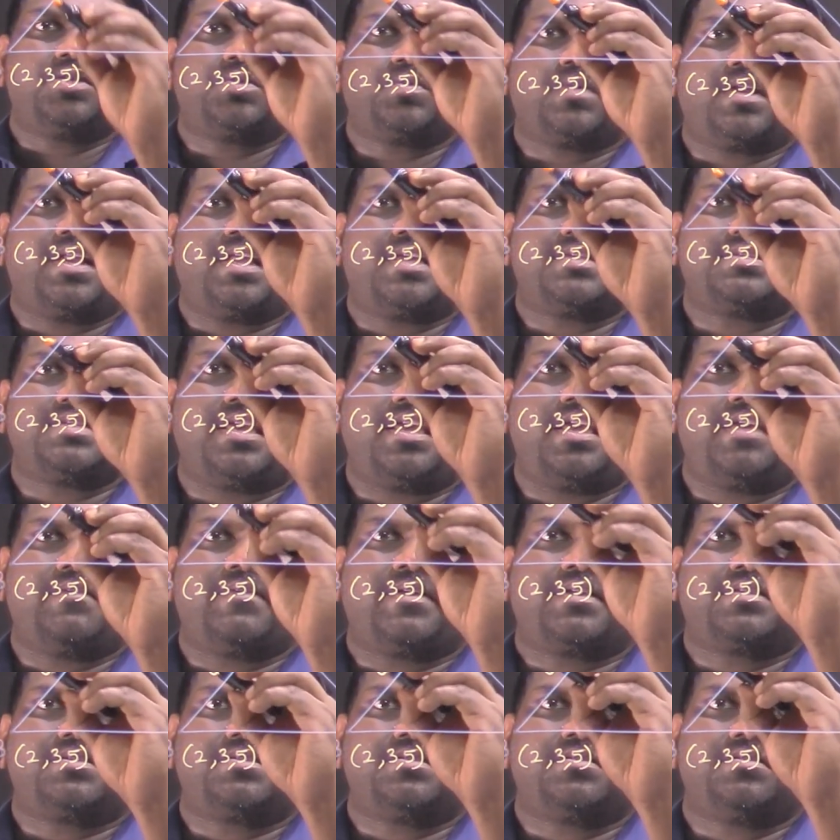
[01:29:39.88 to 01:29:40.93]
this one as A
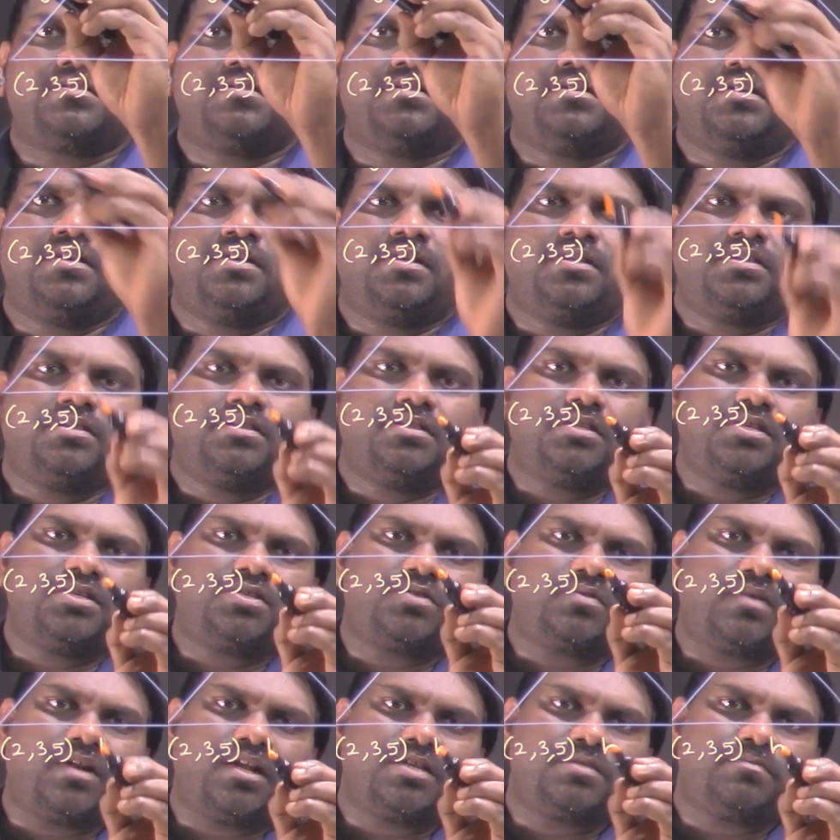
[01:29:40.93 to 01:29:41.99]
vector,
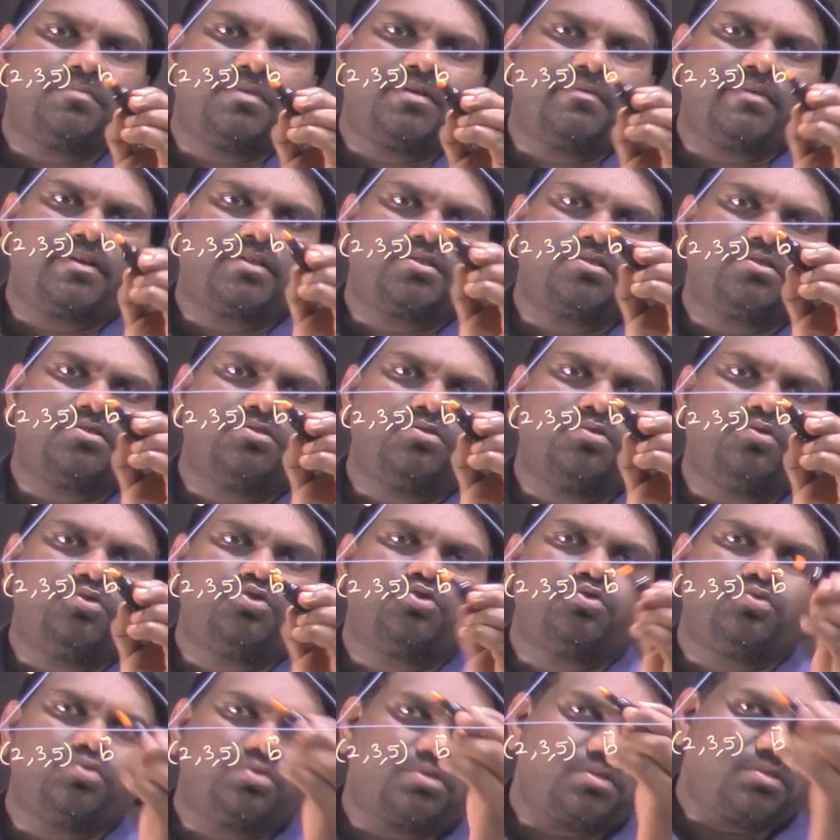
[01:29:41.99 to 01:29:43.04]
this one as B vector, no
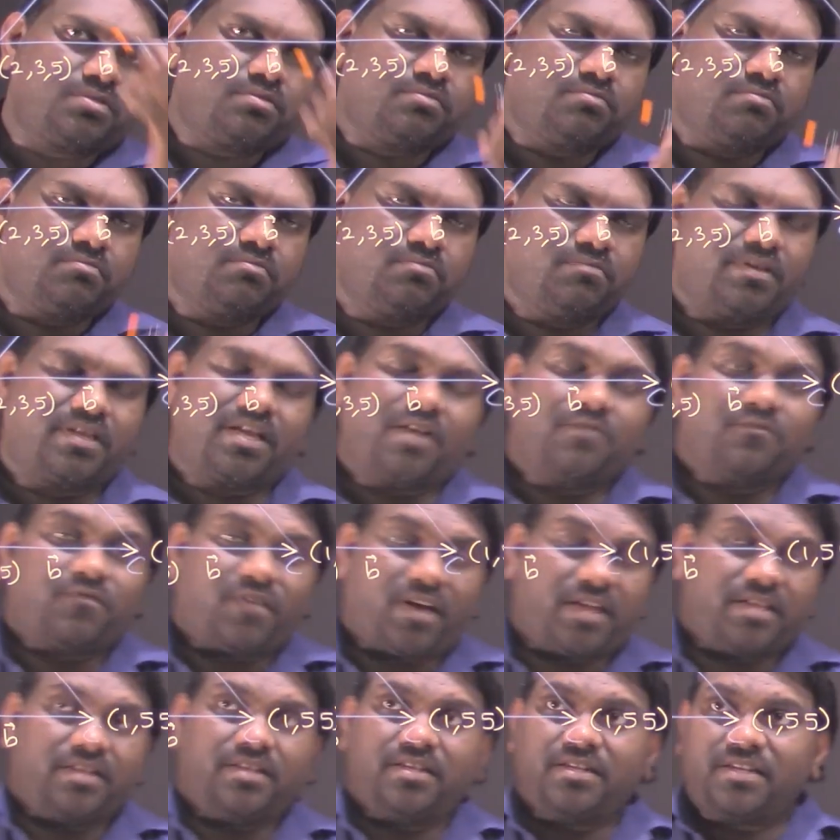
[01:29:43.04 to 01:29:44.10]
issues. We can
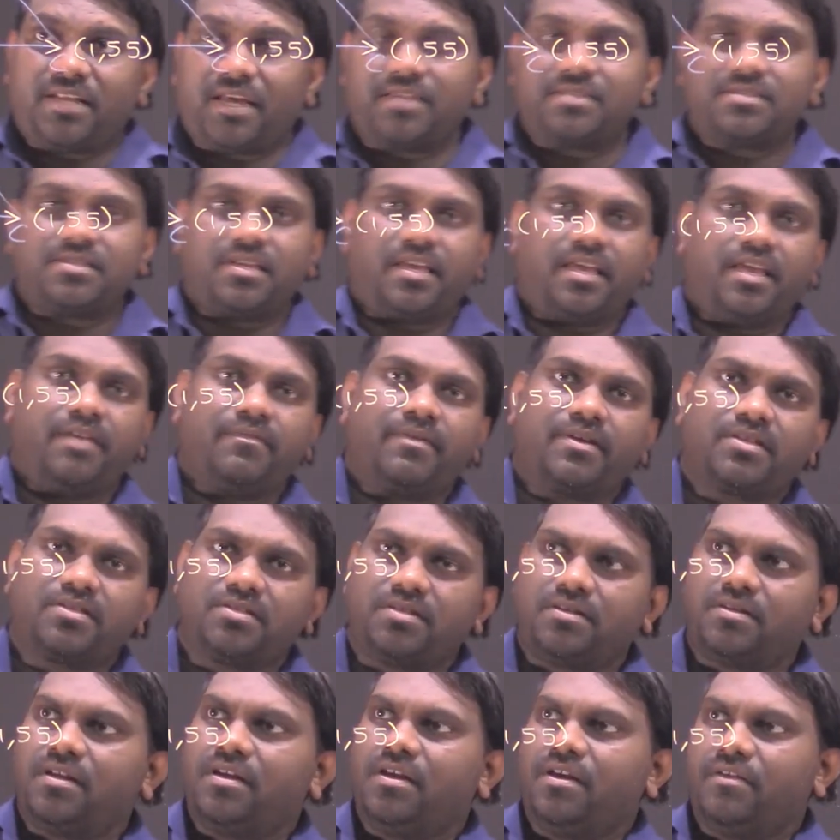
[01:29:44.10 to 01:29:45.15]
find it as A
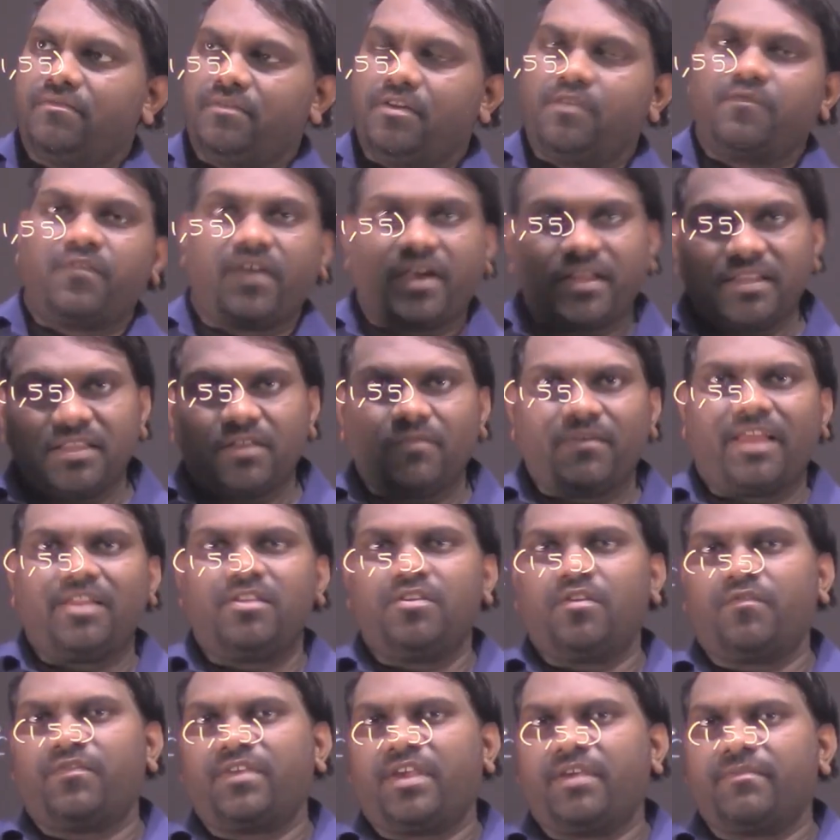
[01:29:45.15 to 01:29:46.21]
vector. We will find the
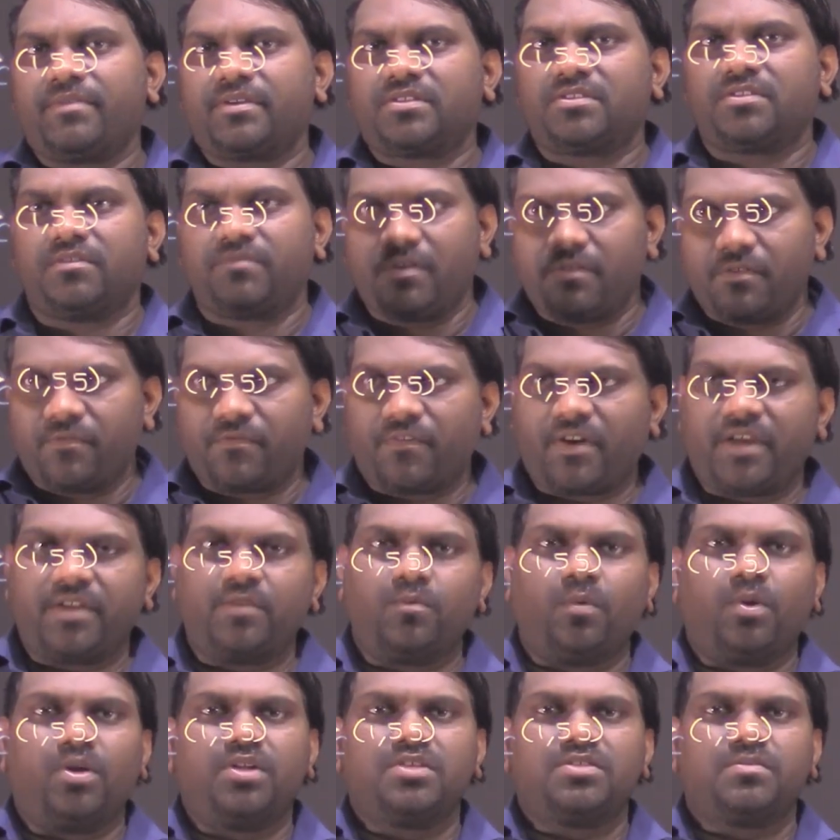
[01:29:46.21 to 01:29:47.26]
value of A vector, we will
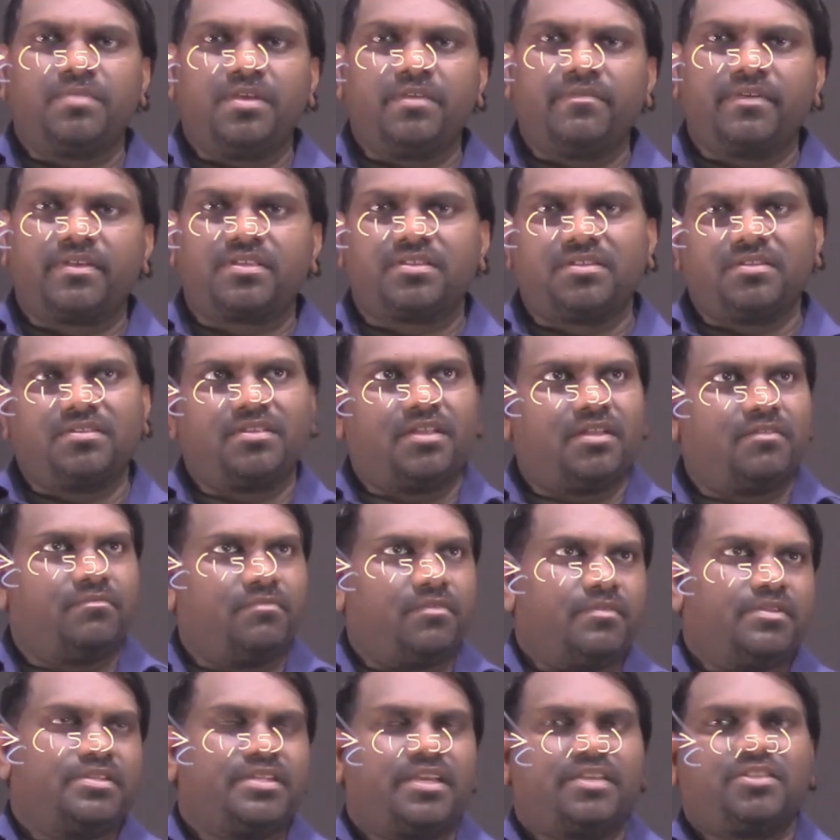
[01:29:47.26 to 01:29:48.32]
find what is B vector, then
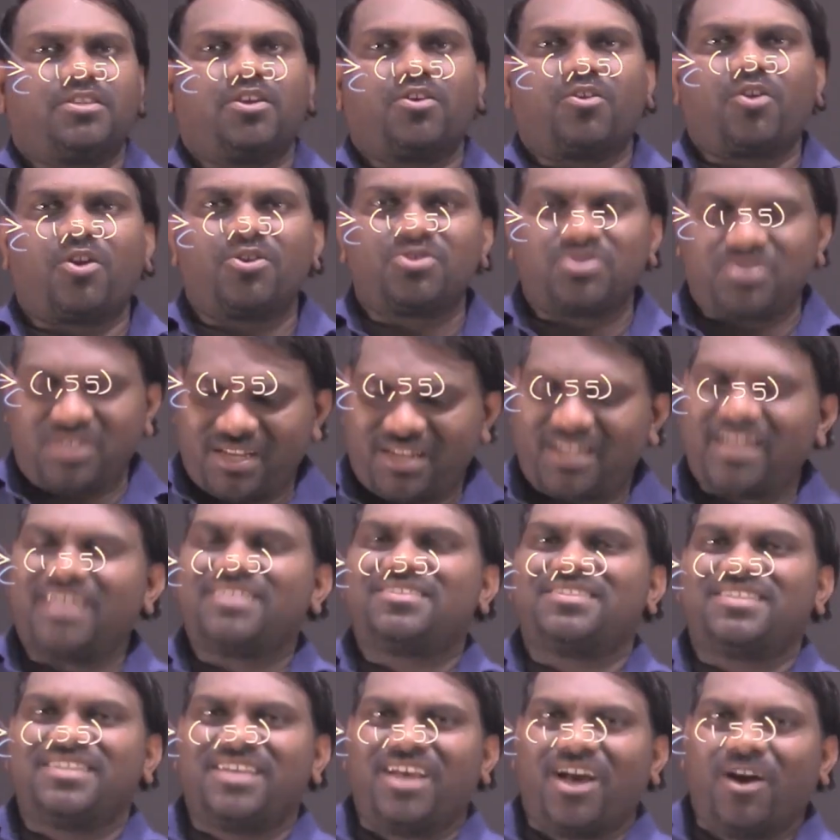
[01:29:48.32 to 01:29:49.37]
we will take the cross, dear.
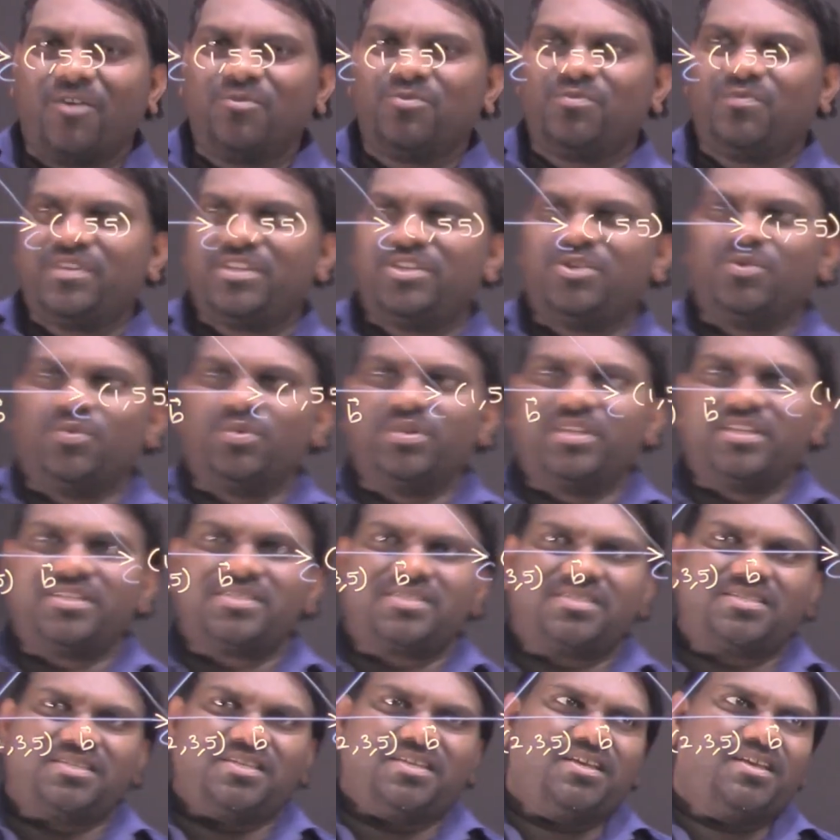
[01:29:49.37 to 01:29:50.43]
Let's see how do we do
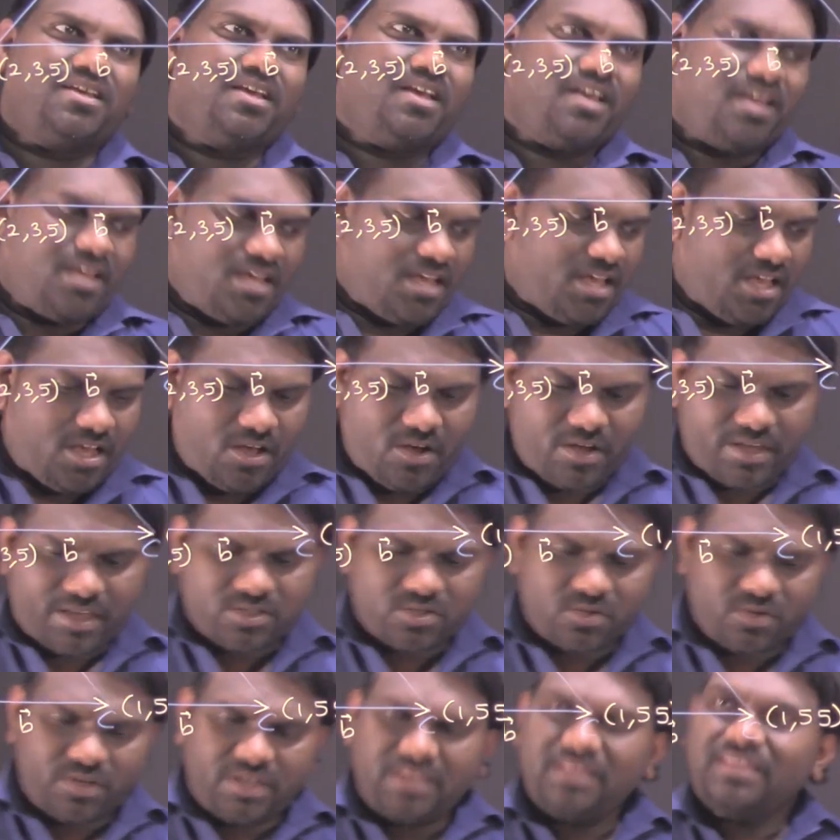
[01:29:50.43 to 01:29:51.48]
this. Okay,
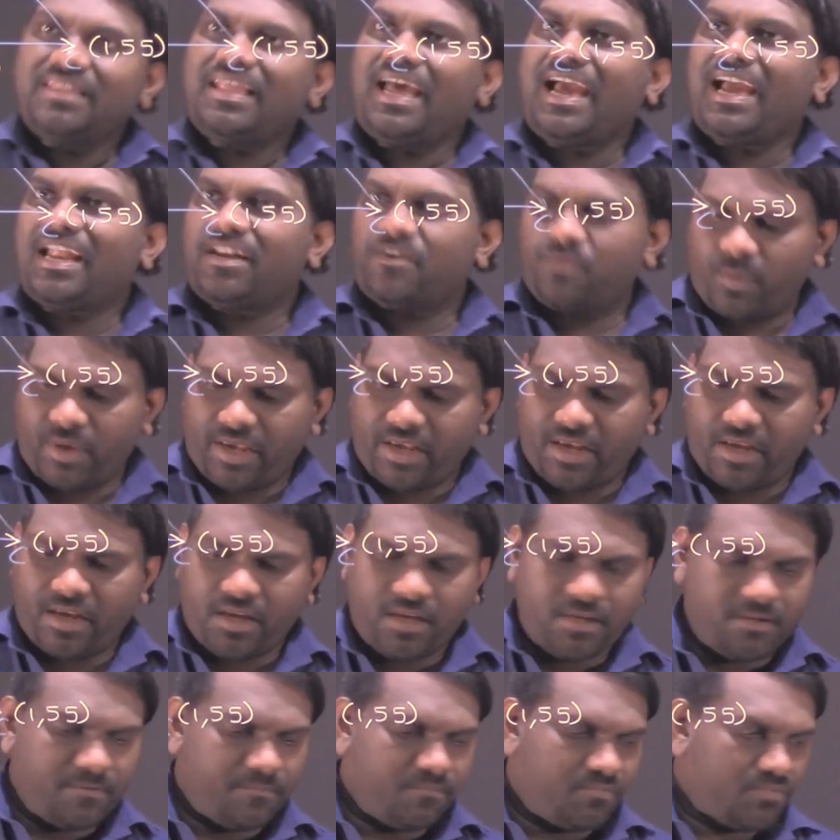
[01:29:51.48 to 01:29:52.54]
so in that
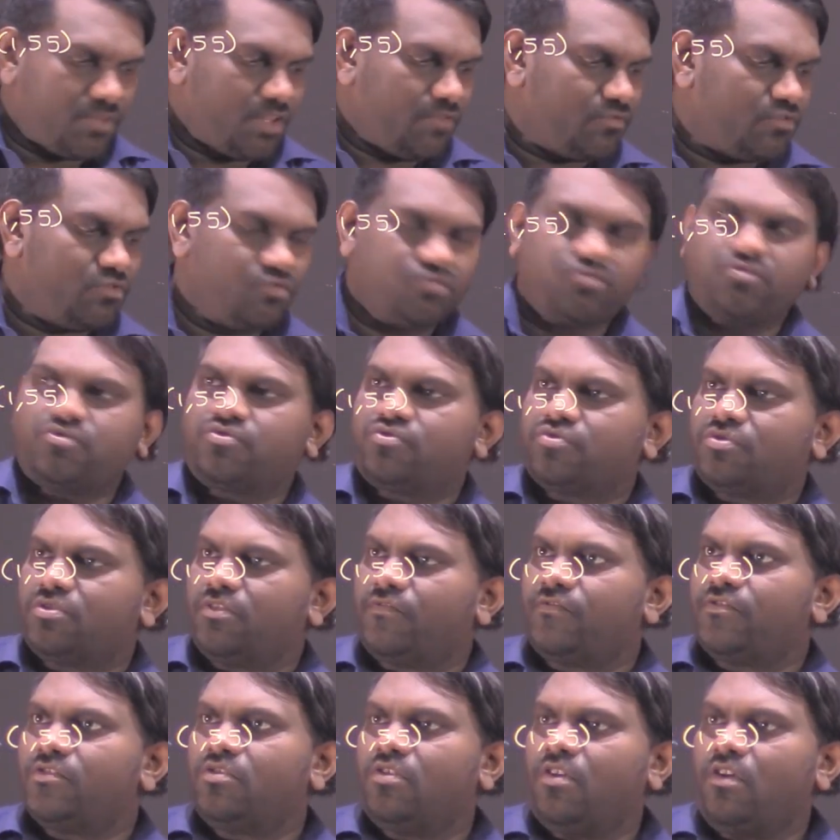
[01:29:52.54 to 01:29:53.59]
way, if
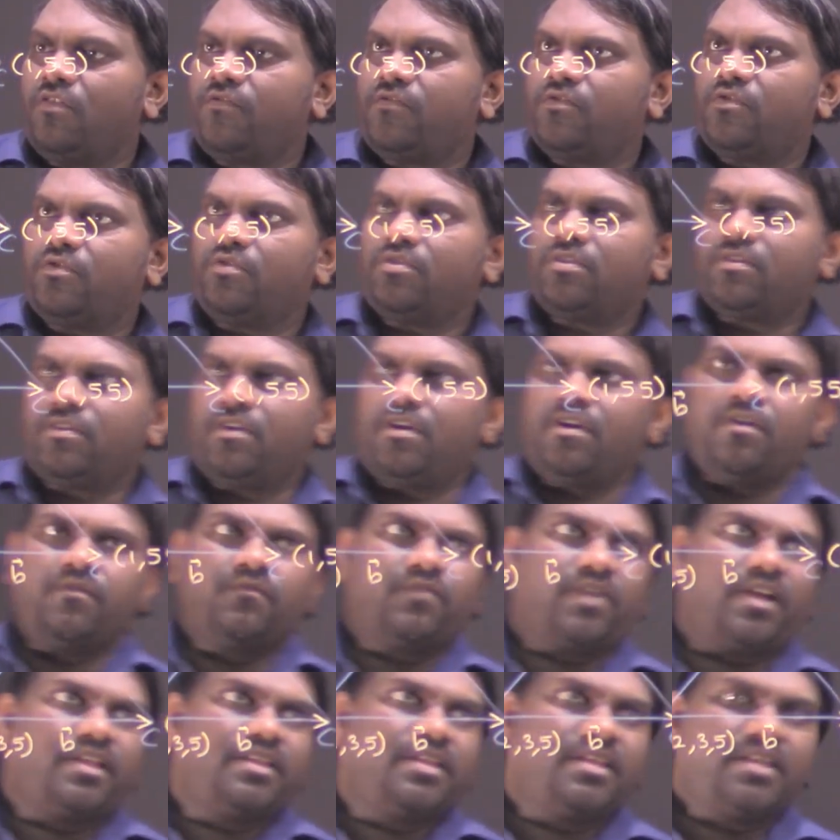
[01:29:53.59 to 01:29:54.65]
you go for
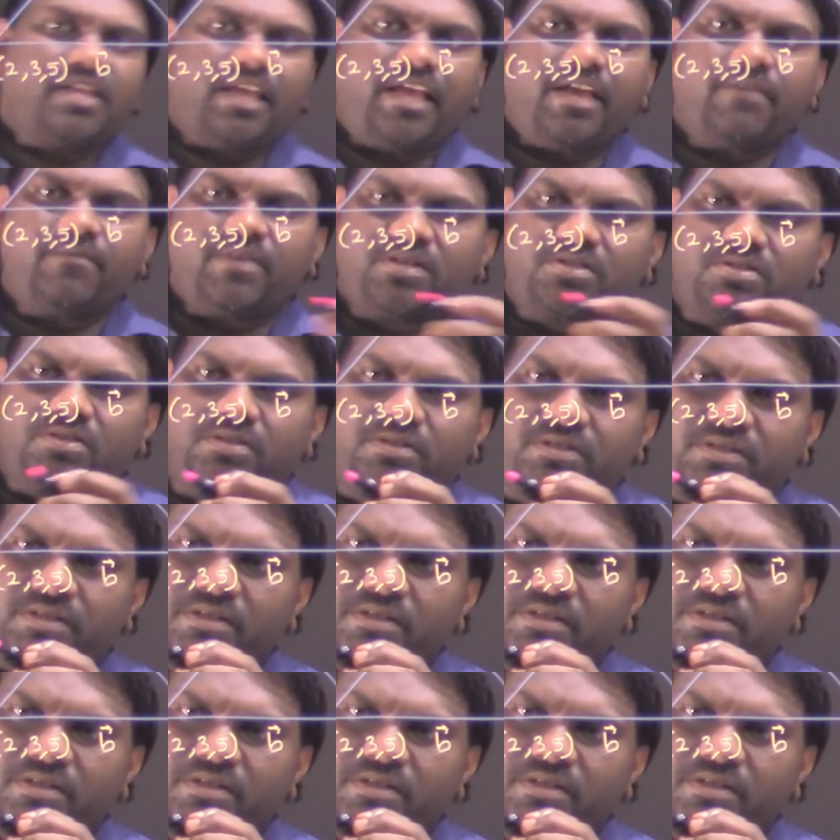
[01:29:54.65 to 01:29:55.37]
finding A vector,